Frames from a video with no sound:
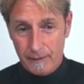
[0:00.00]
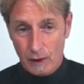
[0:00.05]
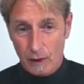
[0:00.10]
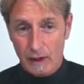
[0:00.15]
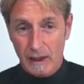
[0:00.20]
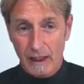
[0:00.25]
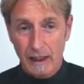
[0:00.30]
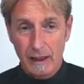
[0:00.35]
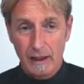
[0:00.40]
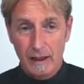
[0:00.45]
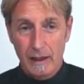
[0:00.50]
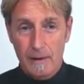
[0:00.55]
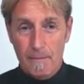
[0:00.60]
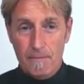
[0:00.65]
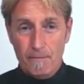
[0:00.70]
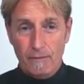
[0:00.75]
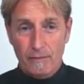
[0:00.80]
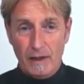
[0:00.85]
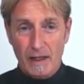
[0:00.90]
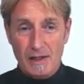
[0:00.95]
Okay?
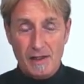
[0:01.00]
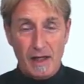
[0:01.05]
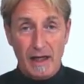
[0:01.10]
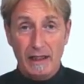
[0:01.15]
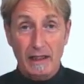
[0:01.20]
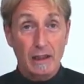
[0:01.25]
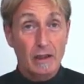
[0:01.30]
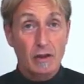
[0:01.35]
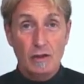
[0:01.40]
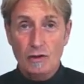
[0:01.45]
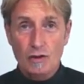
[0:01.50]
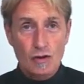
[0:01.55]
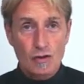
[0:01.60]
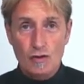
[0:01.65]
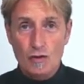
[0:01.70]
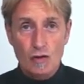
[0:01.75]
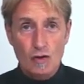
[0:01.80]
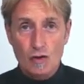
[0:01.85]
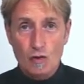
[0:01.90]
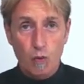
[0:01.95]
It's like,
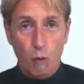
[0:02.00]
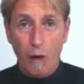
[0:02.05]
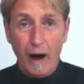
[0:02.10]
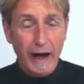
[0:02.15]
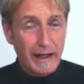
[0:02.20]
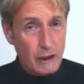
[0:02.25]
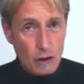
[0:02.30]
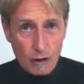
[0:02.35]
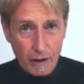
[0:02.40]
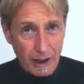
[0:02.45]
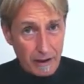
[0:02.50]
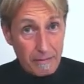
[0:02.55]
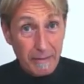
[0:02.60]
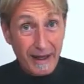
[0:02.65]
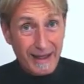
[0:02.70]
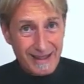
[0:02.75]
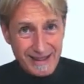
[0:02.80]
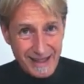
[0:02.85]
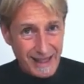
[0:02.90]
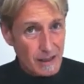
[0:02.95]
why try and
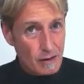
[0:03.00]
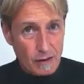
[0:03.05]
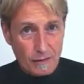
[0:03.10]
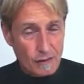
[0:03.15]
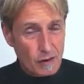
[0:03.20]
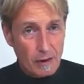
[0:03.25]
make sense of